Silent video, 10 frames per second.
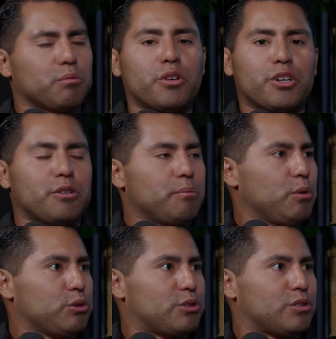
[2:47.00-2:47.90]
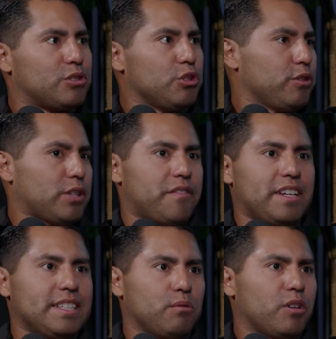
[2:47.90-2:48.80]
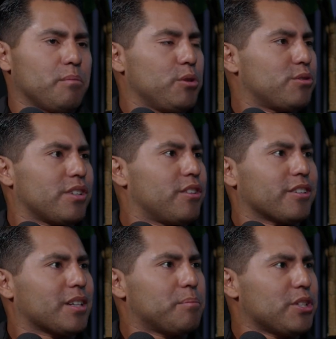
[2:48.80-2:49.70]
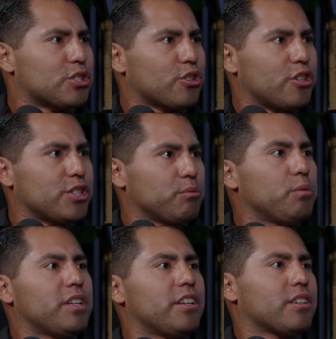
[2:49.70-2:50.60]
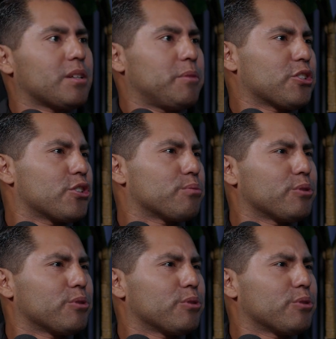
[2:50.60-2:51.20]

Do you have an idea, what are most other companies charging? What would another company charge